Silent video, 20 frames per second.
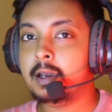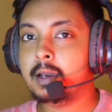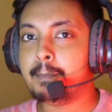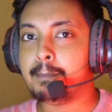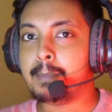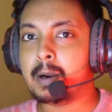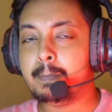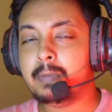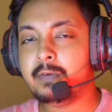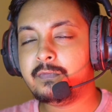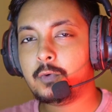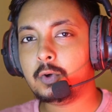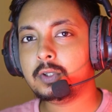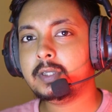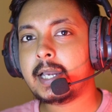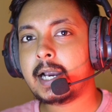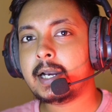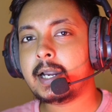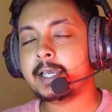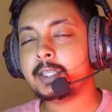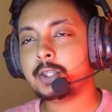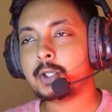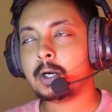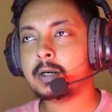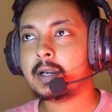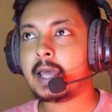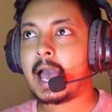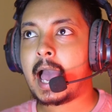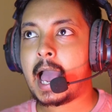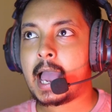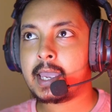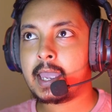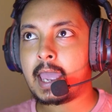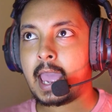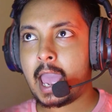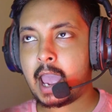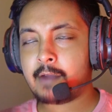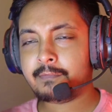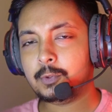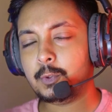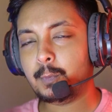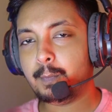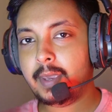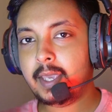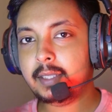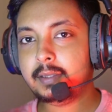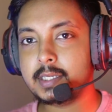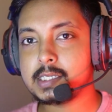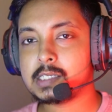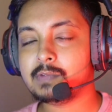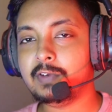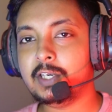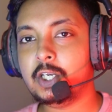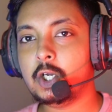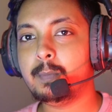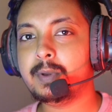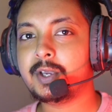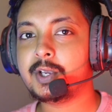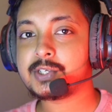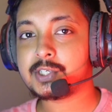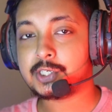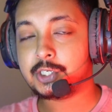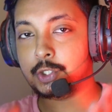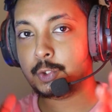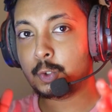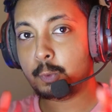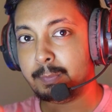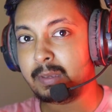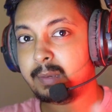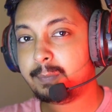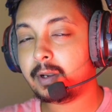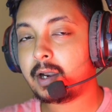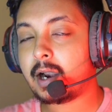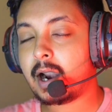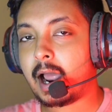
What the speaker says: But before that, I thought I have to make this video because you people